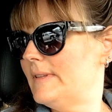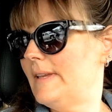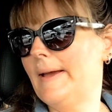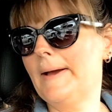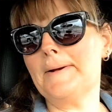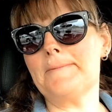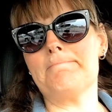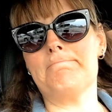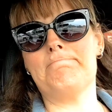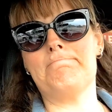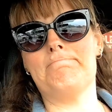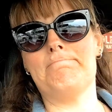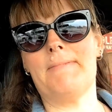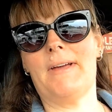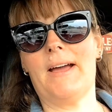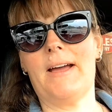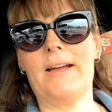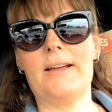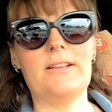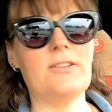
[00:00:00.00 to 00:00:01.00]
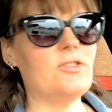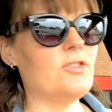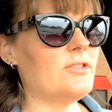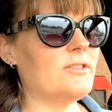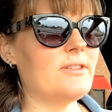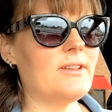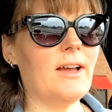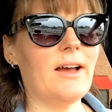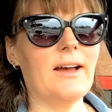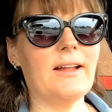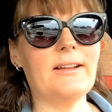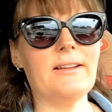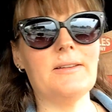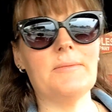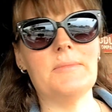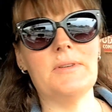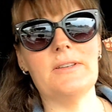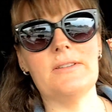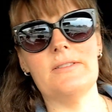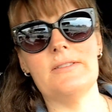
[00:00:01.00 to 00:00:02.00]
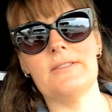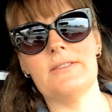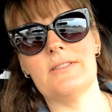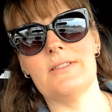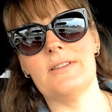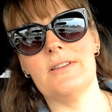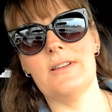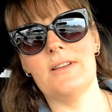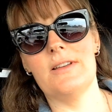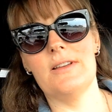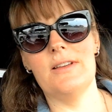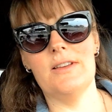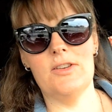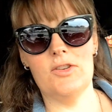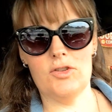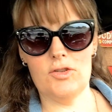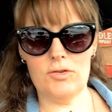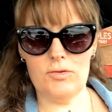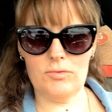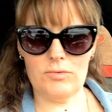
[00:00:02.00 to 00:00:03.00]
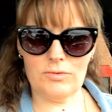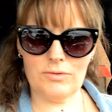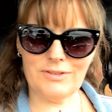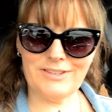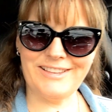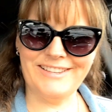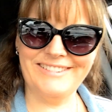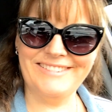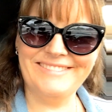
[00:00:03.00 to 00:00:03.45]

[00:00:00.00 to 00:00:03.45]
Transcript: yeah, I just got him his his noodles.